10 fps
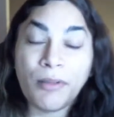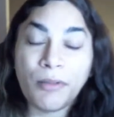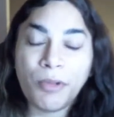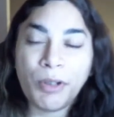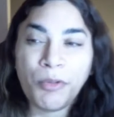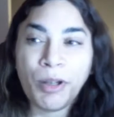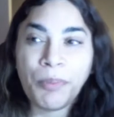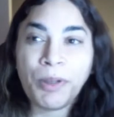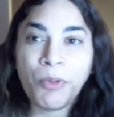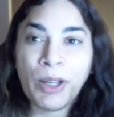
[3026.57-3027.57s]
not when you
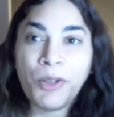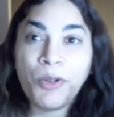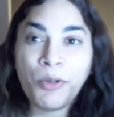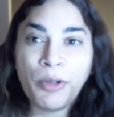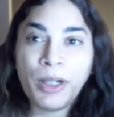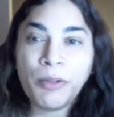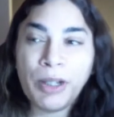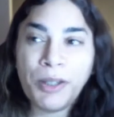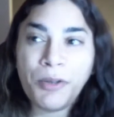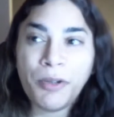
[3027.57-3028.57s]
want, but when
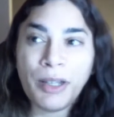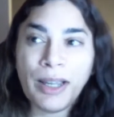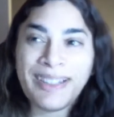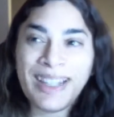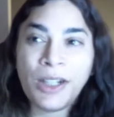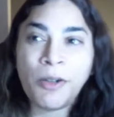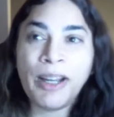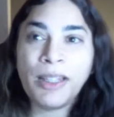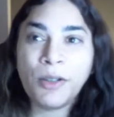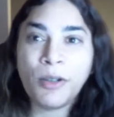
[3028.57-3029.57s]
you
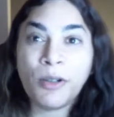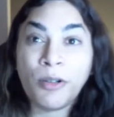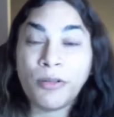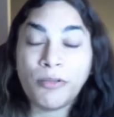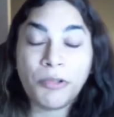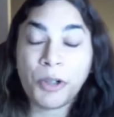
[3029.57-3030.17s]
exaggerate or